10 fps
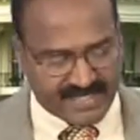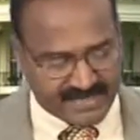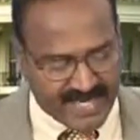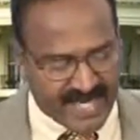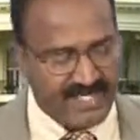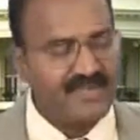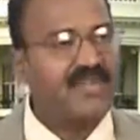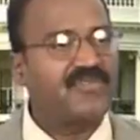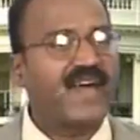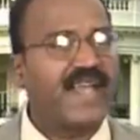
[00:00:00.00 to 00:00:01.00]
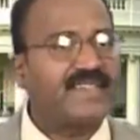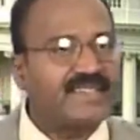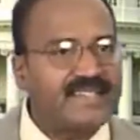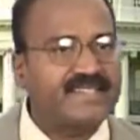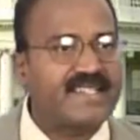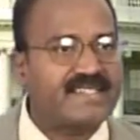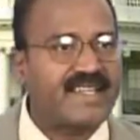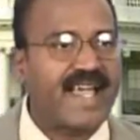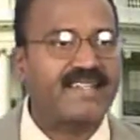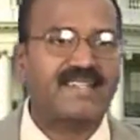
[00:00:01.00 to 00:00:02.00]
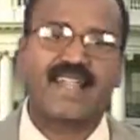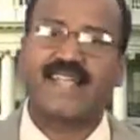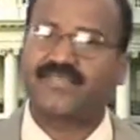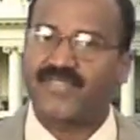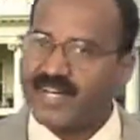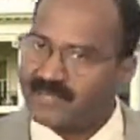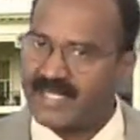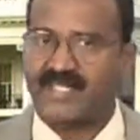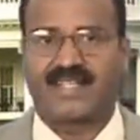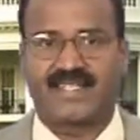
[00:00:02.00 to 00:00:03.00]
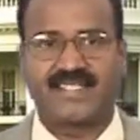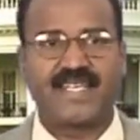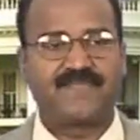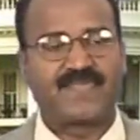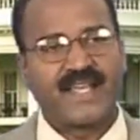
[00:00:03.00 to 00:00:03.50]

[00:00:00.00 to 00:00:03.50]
there you will find 669 stands for metallurgy.